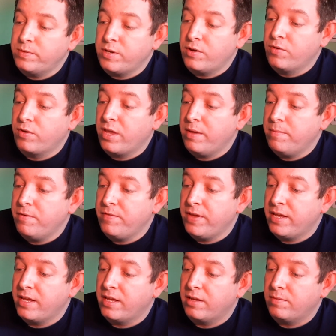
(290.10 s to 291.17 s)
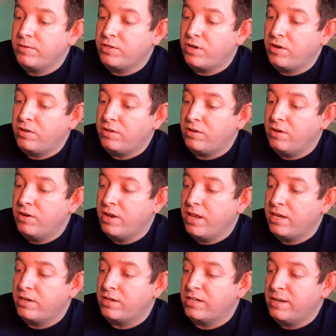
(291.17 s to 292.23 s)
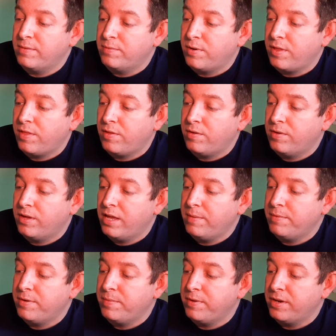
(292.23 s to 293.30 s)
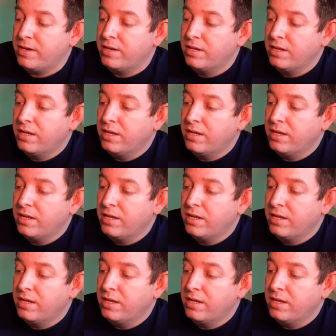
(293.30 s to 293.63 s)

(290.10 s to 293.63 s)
was an okay movie, which I was on, and Chris Hemsworth. I thought Emily Blunt.